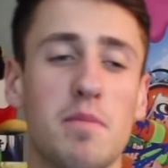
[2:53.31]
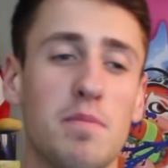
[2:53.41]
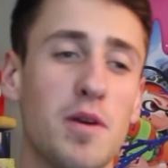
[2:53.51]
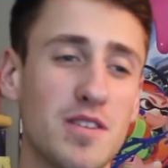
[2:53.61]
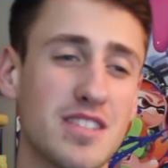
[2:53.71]

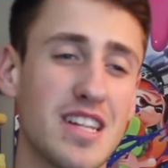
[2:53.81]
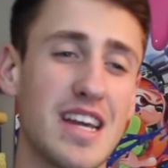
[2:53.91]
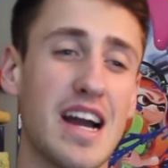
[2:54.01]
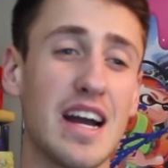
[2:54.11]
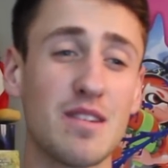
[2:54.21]
But
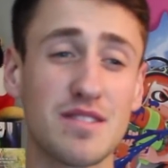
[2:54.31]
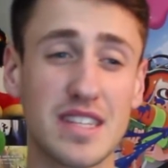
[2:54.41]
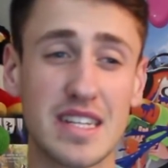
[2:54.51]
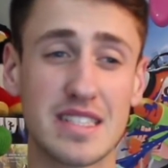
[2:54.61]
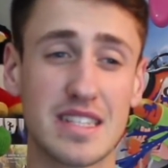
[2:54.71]
personally, I don't
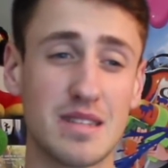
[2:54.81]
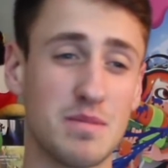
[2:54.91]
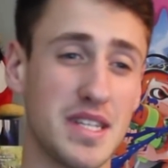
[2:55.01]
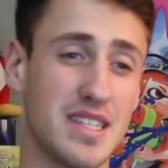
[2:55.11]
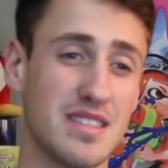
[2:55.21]
think it's going
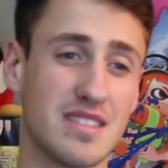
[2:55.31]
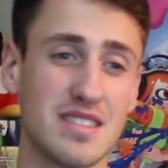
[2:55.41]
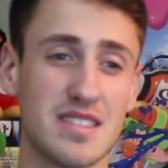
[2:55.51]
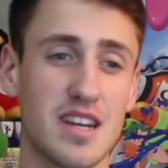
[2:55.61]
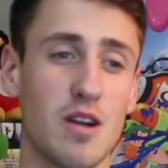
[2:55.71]
to be
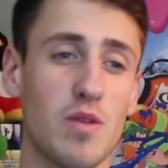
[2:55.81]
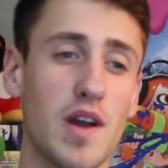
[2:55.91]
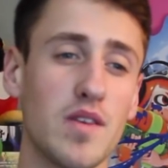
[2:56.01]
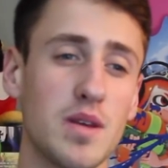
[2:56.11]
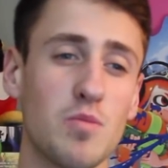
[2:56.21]

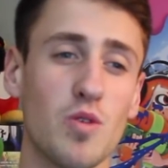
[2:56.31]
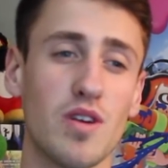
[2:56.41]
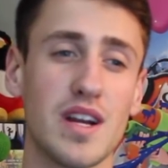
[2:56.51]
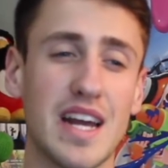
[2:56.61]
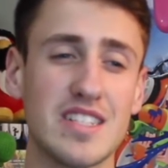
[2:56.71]
around
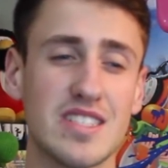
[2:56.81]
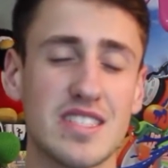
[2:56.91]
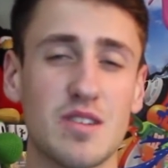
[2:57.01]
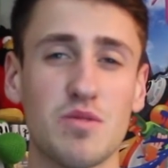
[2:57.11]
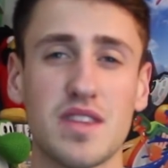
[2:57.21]
anymore, and I
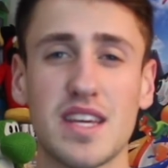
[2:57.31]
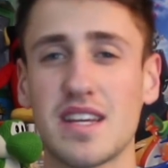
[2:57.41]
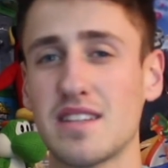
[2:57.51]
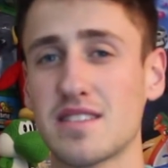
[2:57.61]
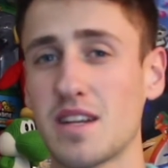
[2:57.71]
just don't
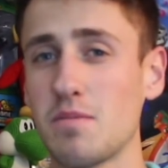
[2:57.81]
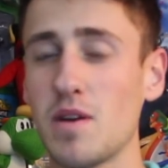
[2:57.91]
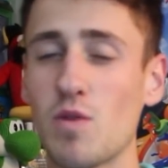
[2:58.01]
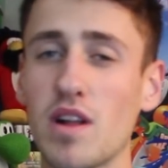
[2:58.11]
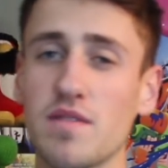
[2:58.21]
think it's going to
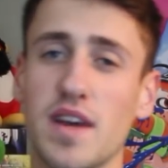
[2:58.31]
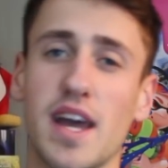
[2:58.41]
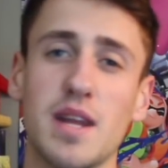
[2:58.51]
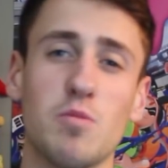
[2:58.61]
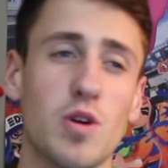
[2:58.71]
be relevant
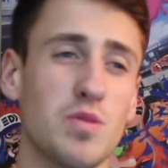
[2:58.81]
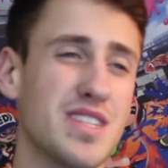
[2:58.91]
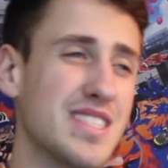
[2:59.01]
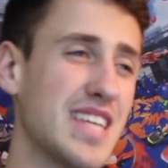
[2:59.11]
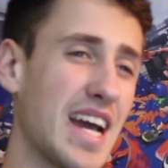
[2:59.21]
anymore,
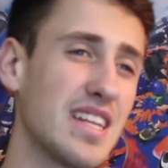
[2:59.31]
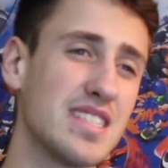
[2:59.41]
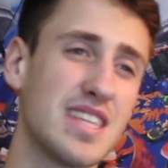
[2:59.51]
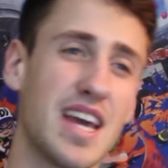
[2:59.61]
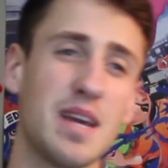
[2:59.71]
which is sad to
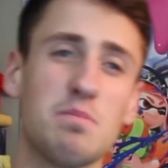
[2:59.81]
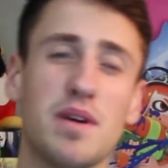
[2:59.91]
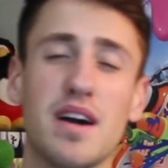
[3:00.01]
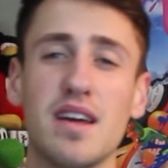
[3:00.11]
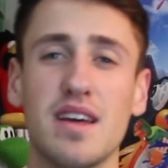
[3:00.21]
say,
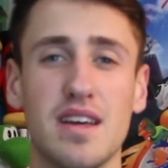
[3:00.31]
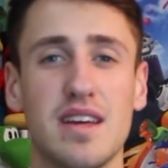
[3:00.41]
but